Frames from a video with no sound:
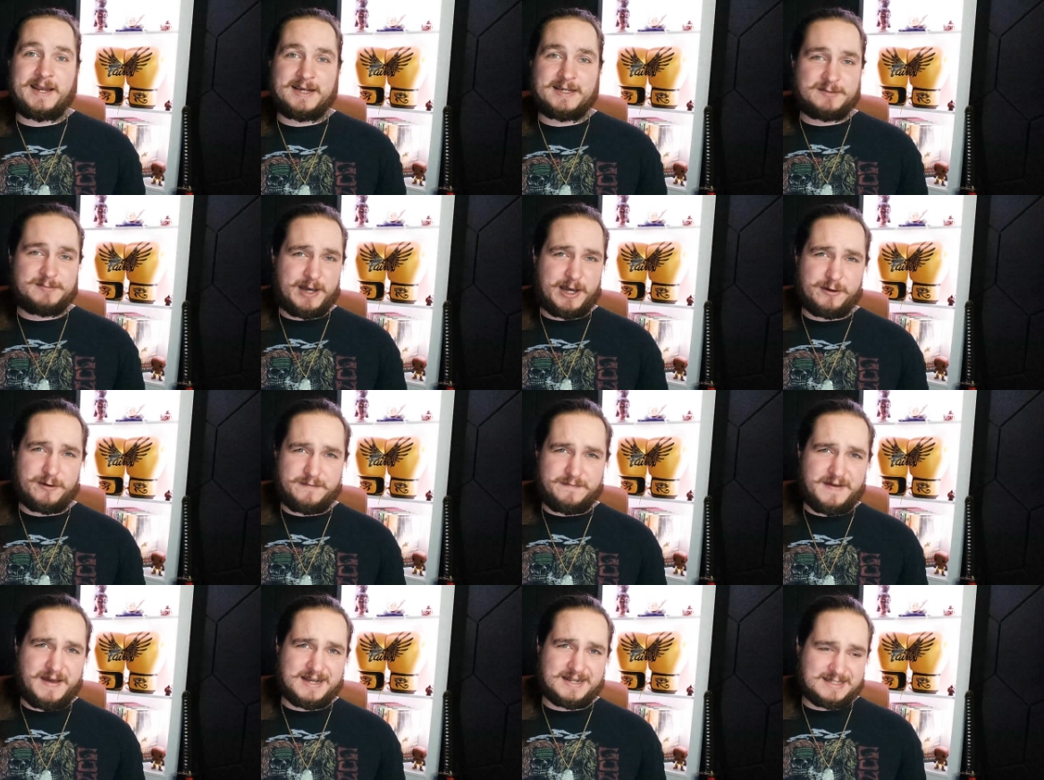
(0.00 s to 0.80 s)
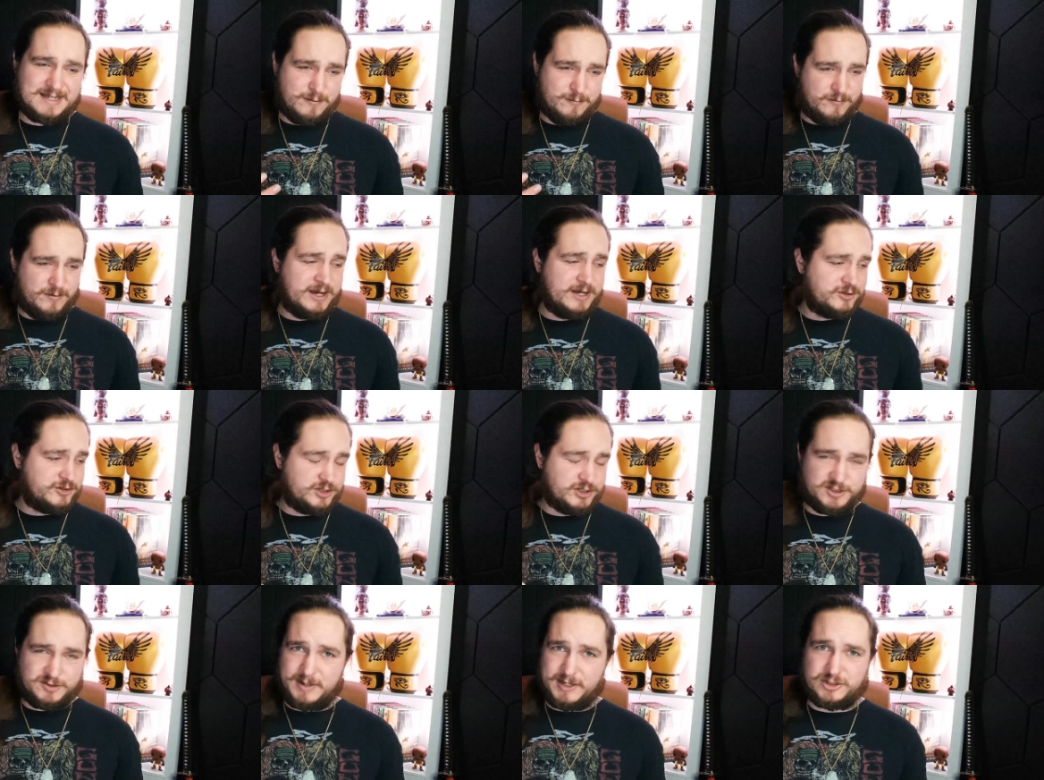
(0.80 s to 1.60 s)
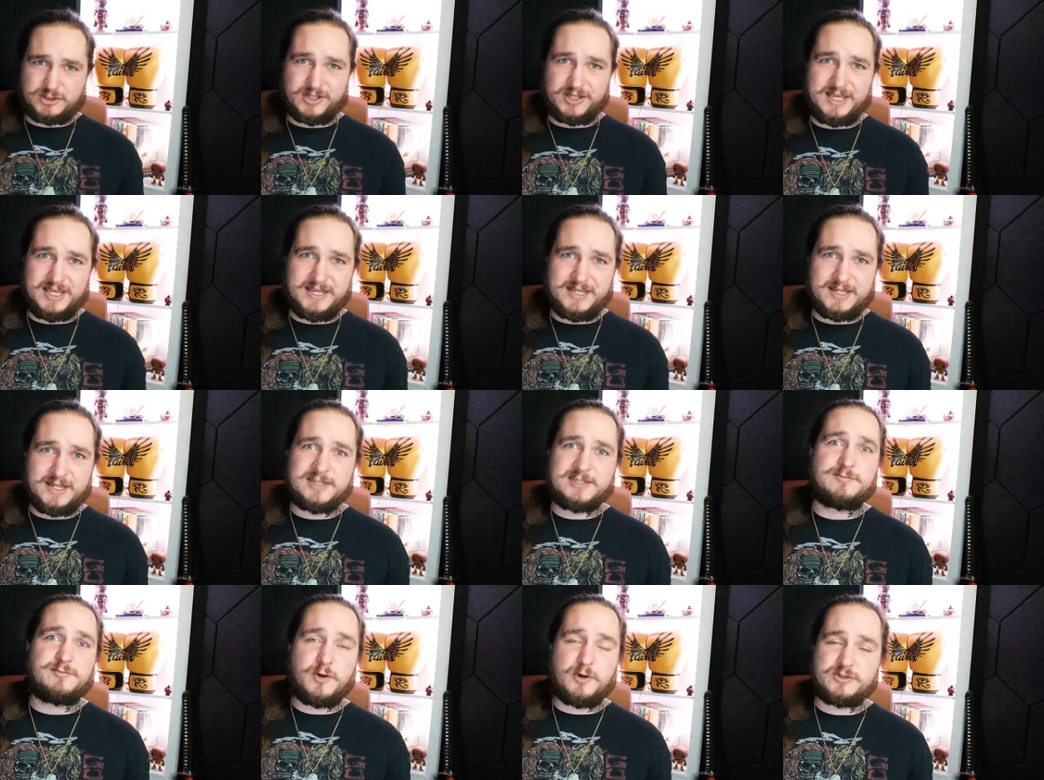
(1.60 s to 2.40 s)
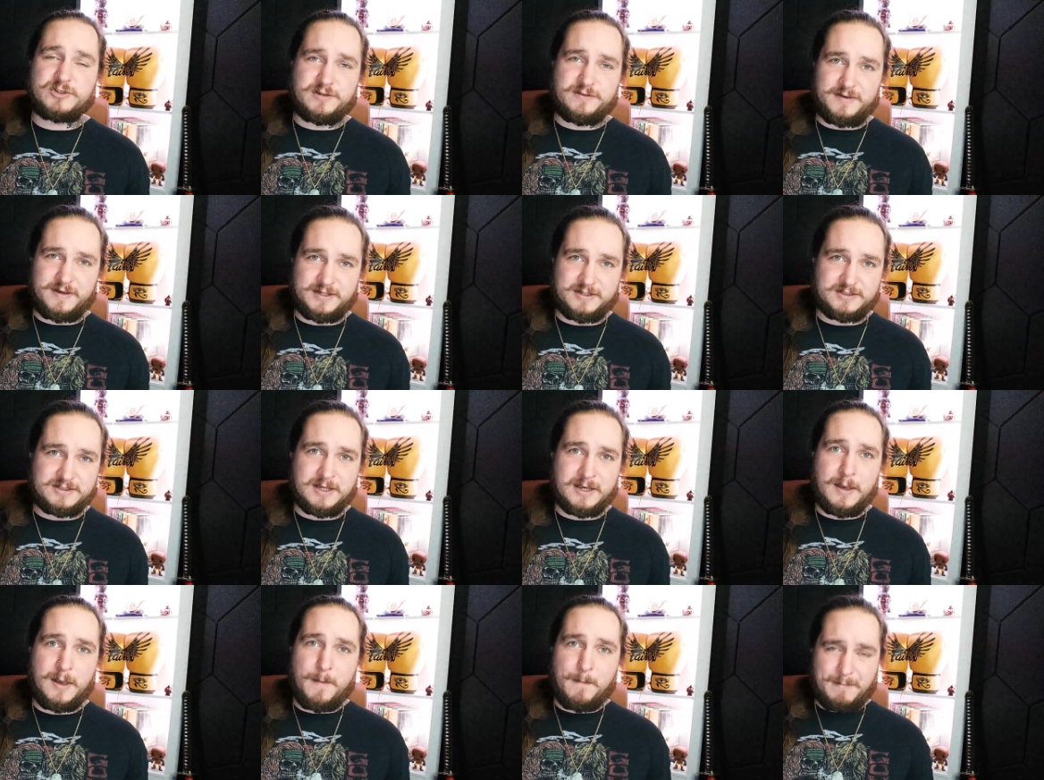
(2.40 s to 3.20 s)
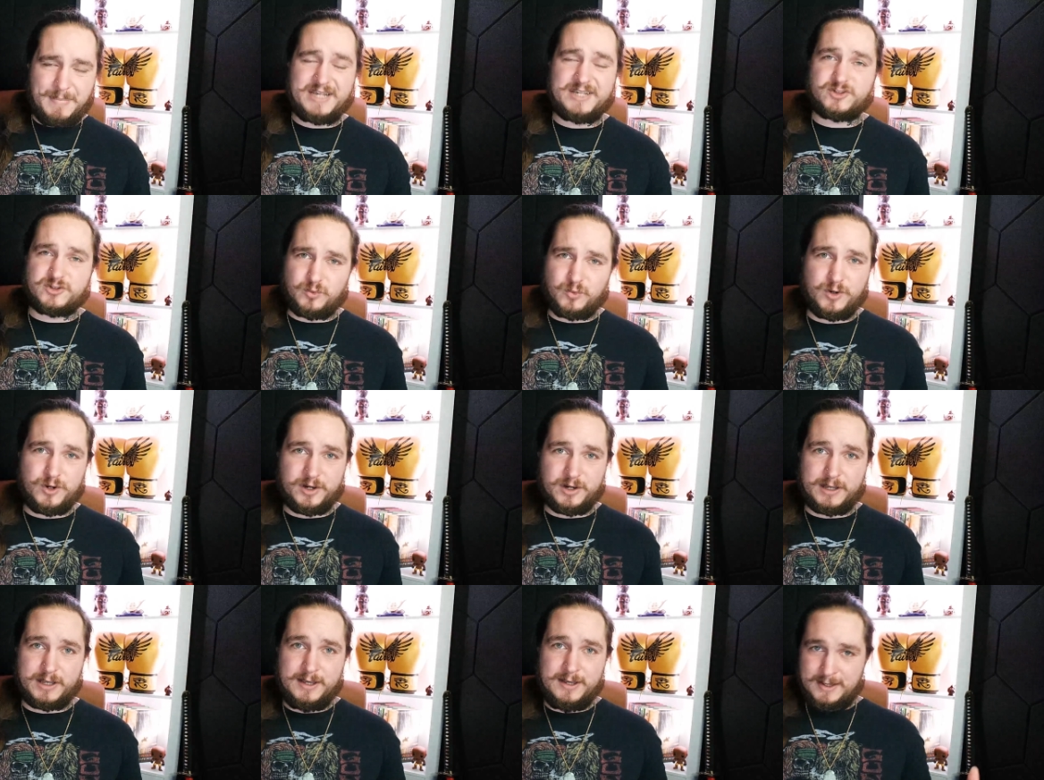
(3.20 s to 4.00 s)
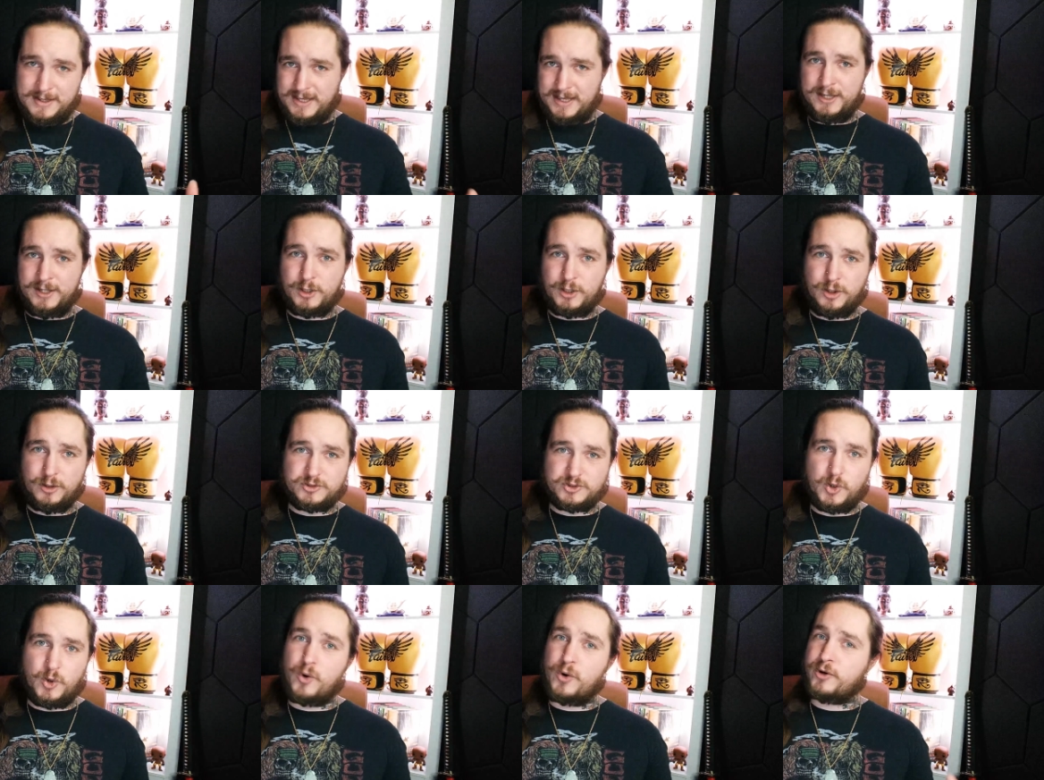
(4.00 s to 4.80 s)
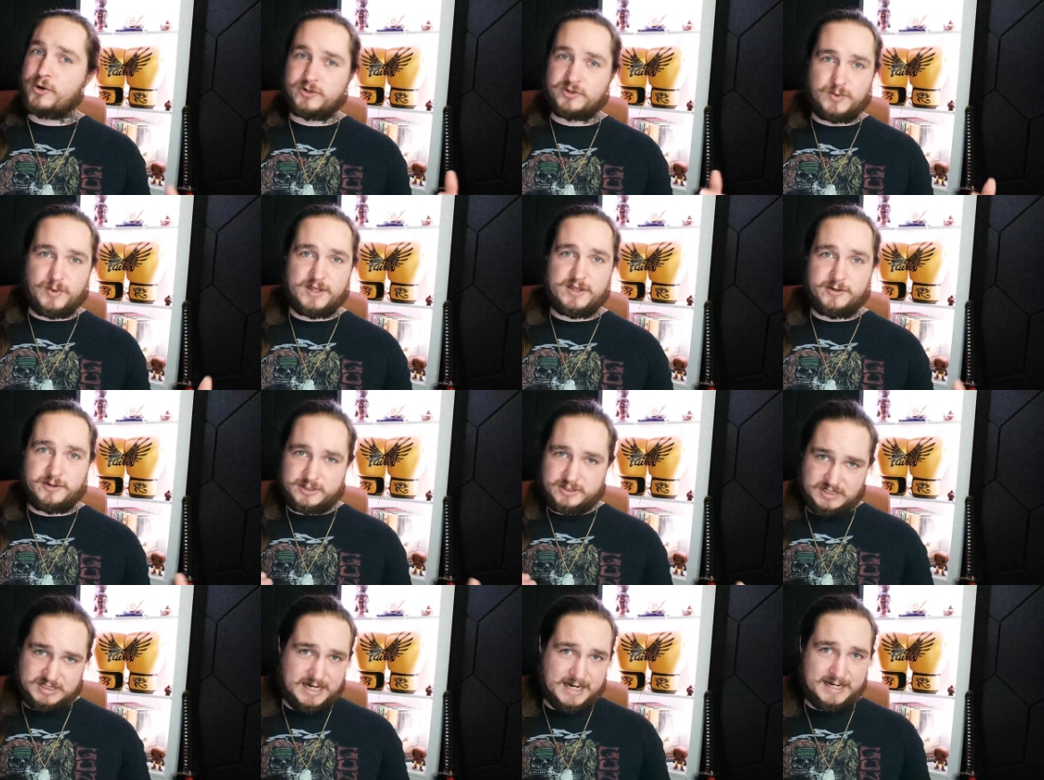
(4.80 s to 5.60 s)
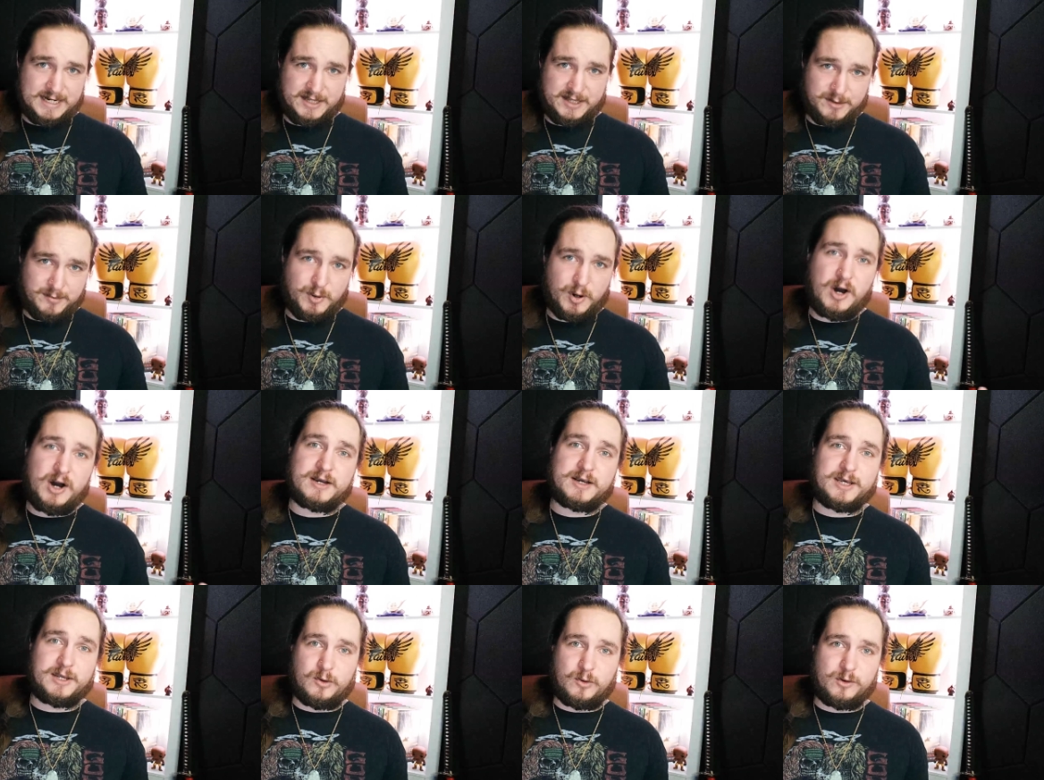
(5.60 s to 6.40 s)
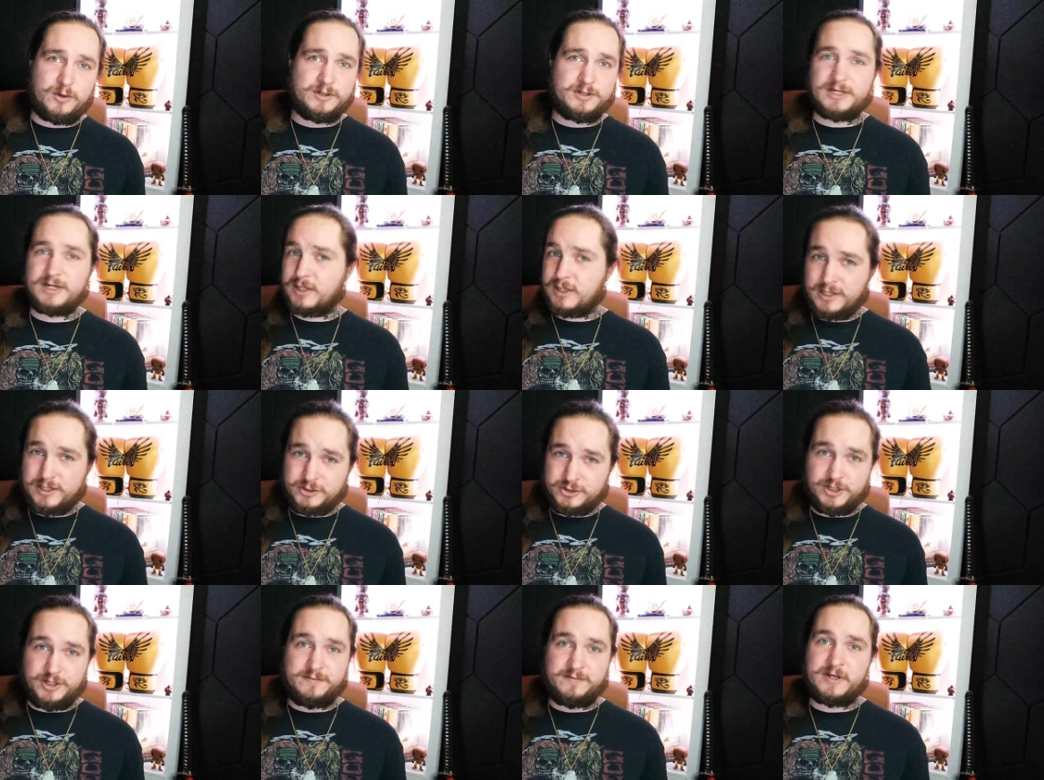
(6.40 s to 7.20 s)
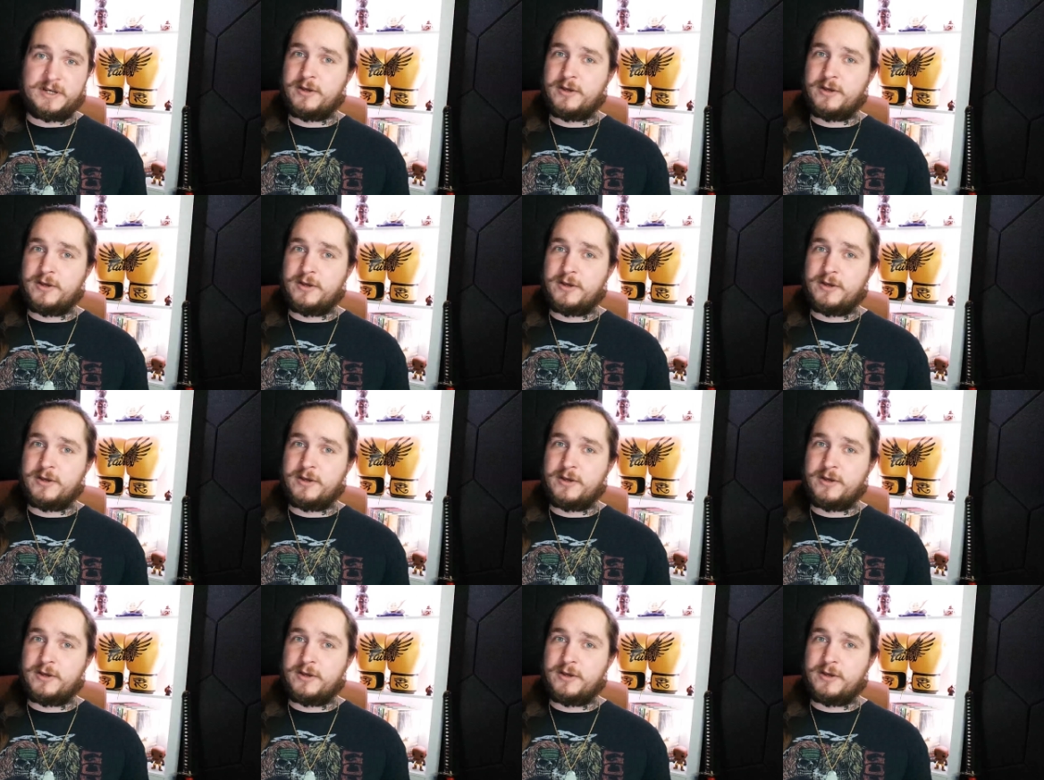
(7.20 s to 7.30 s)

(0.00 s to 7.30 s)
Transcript: As a matter of fact, at range especially, he does most of his best work in close quarters, whether it's tight in the pocket or in the clinch even.